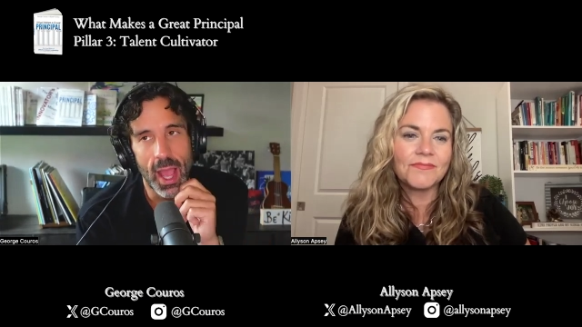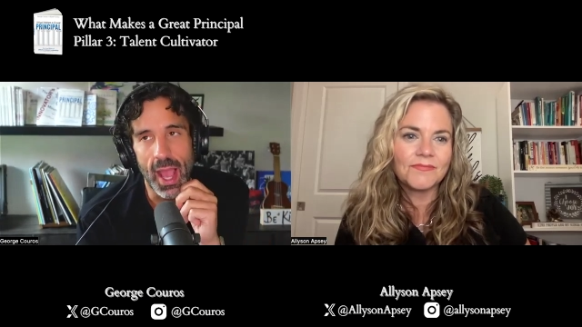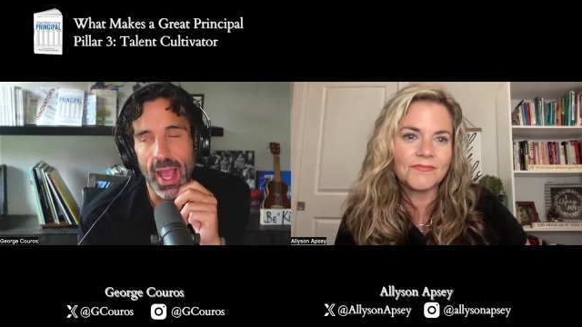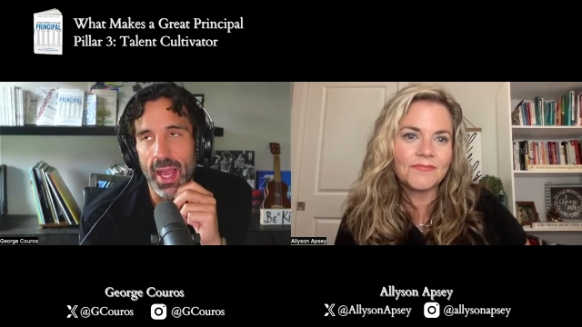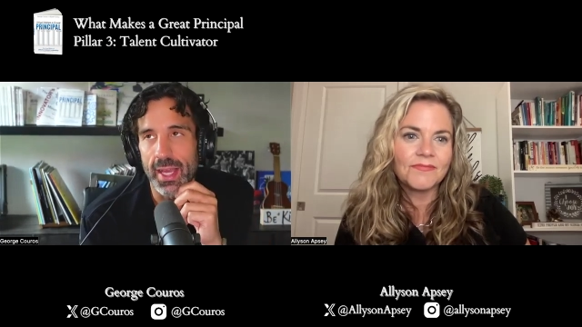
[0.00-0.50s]

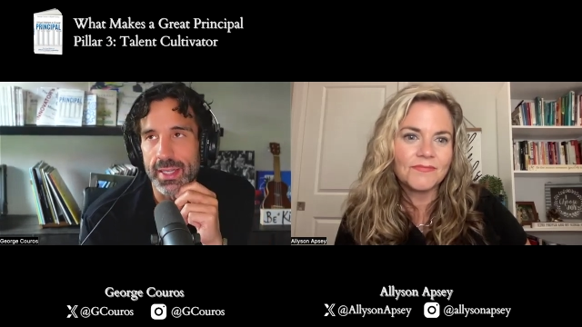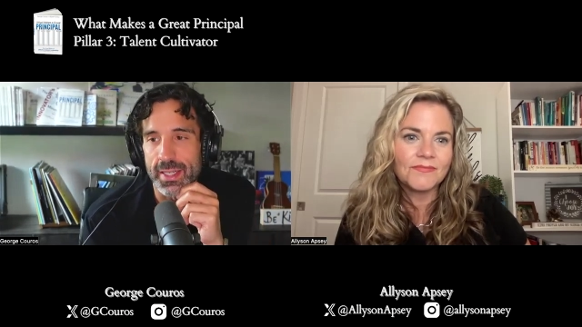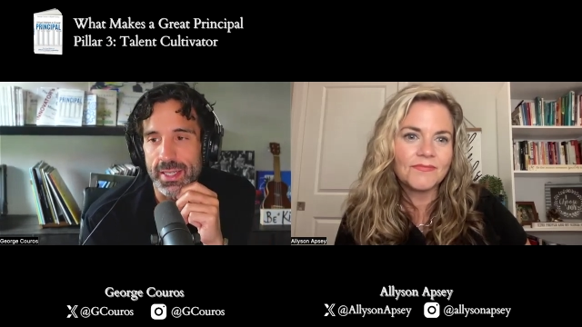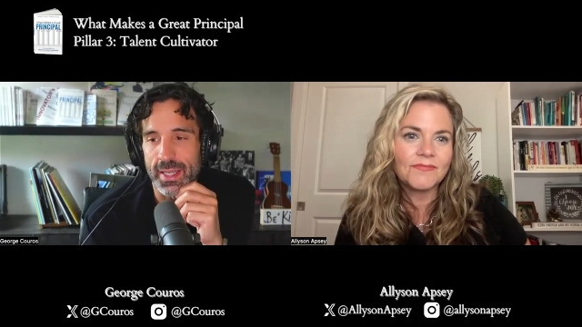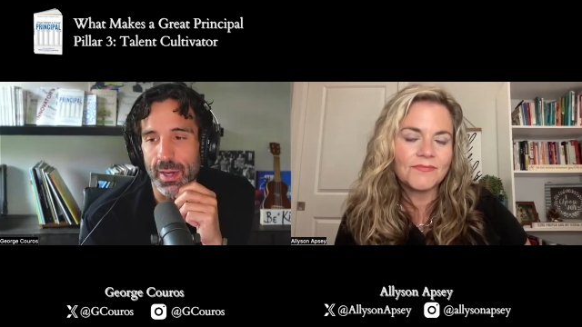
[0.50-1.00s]
Speaker 1: And
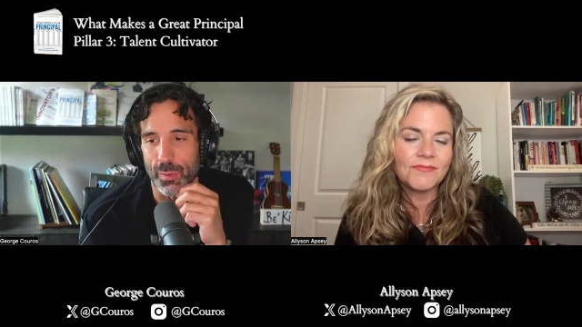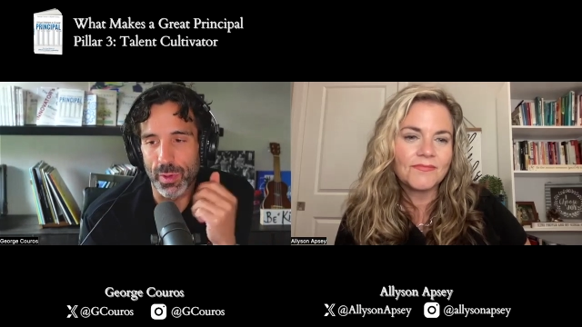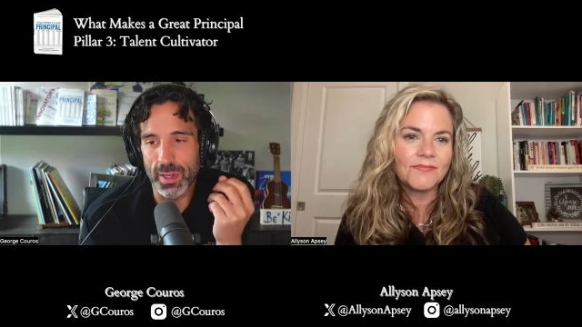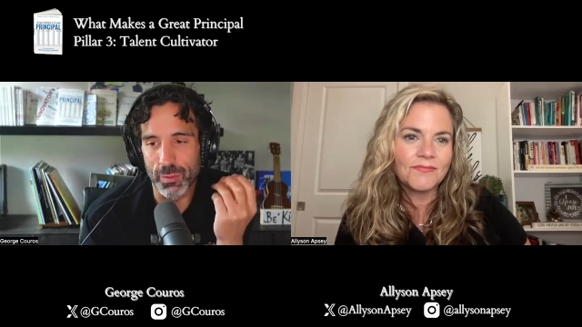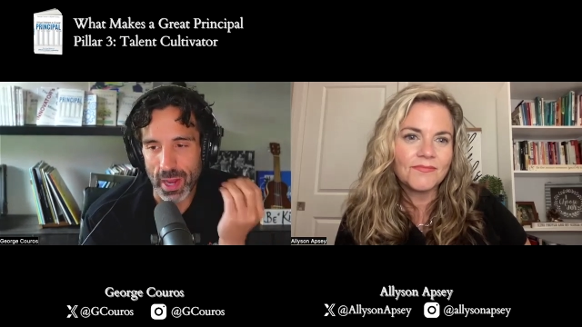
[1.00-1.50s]
it
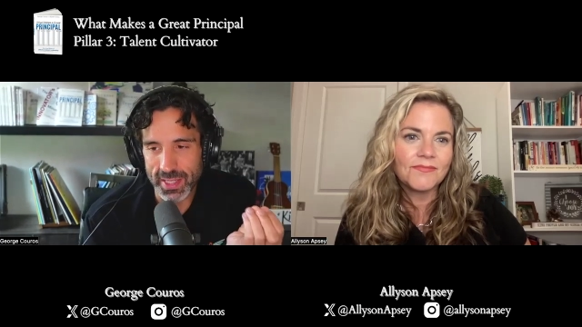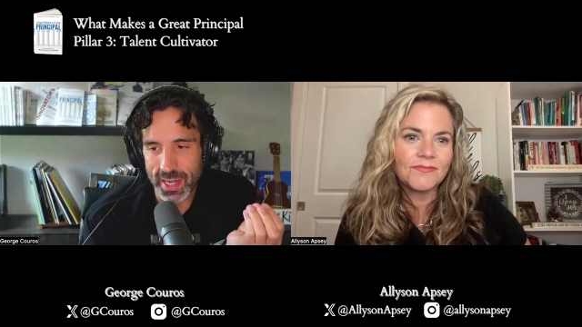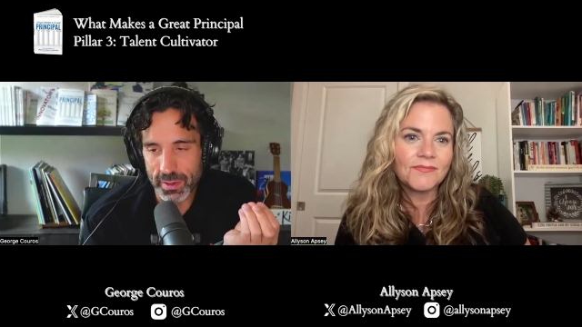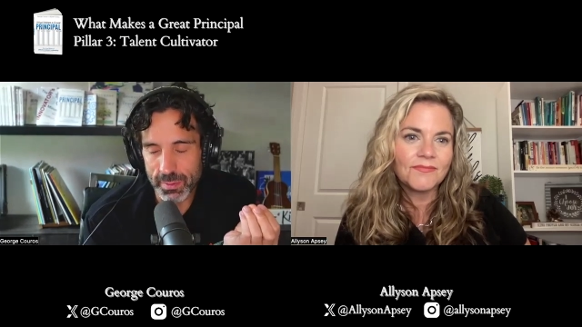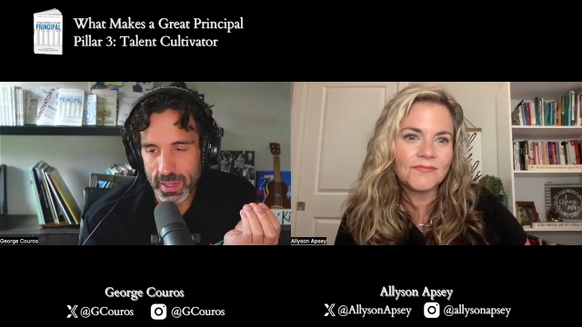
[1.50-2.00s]
really
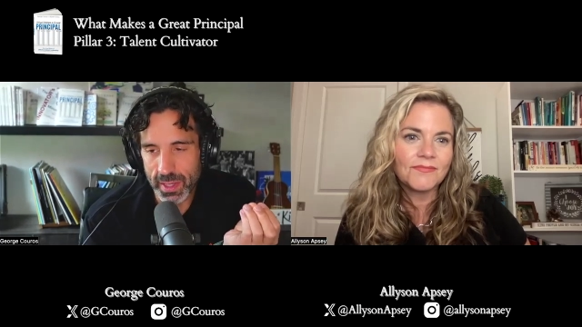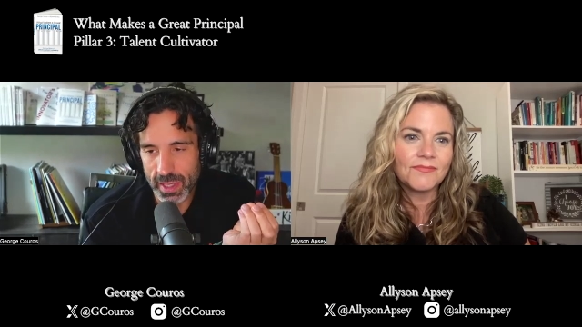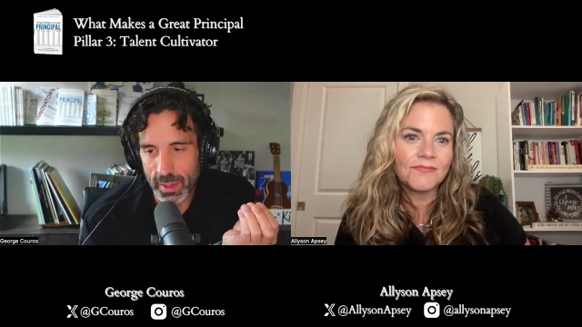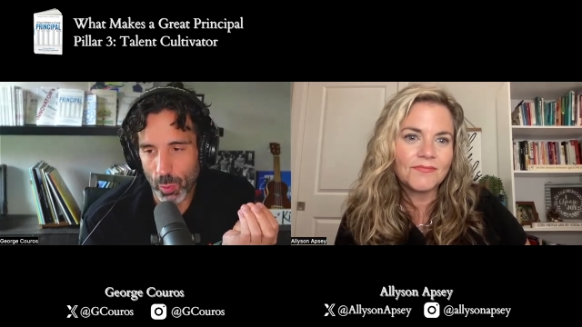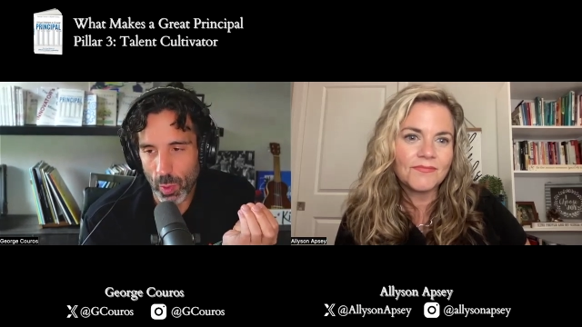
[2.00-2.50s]
resonated with
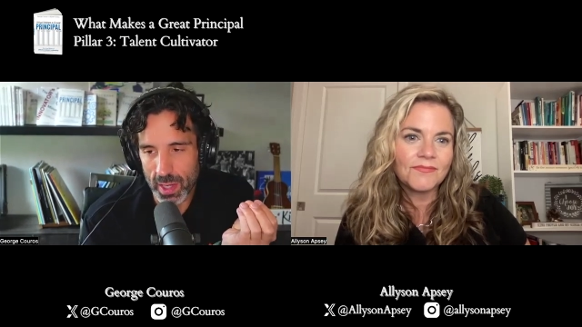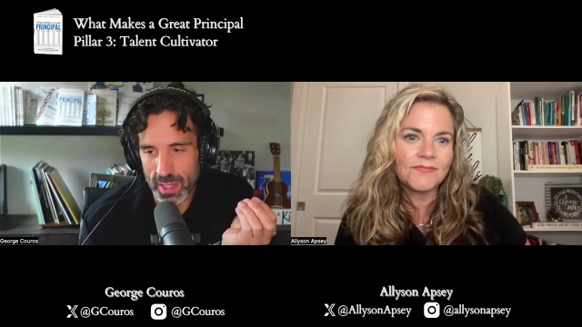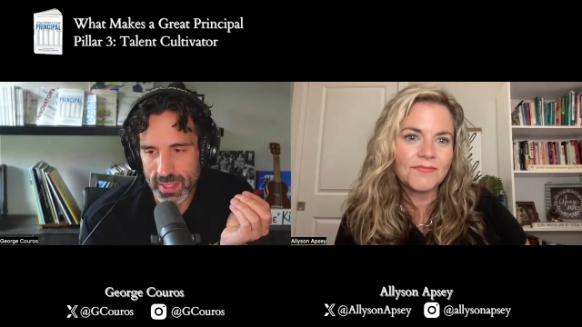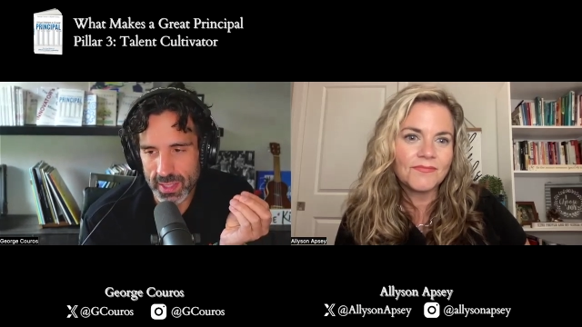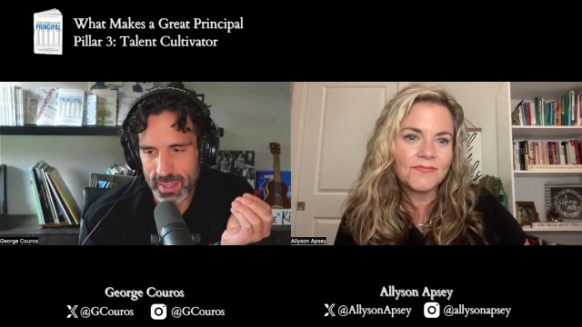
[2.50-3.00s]
me
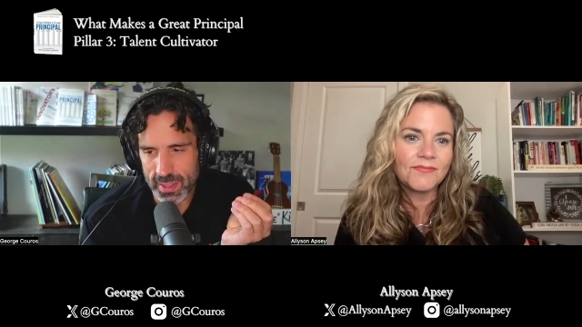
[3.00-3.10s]
was